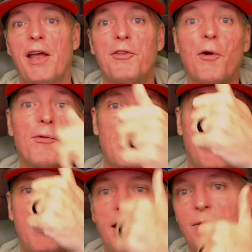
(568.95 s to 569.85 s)
And don't
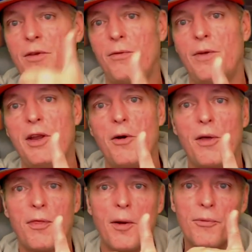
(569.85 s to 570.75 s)
forget to give this video
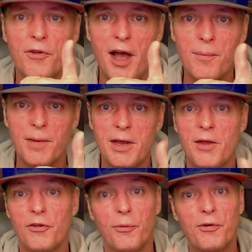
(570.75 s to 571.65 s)
a thumbs up,
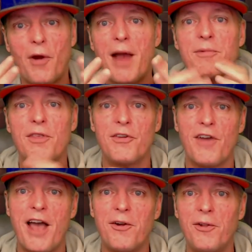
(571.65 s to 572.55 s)
subscribe to the
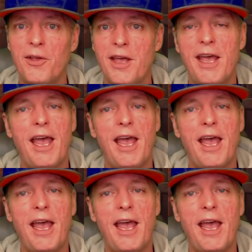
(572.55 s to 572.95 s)
channel,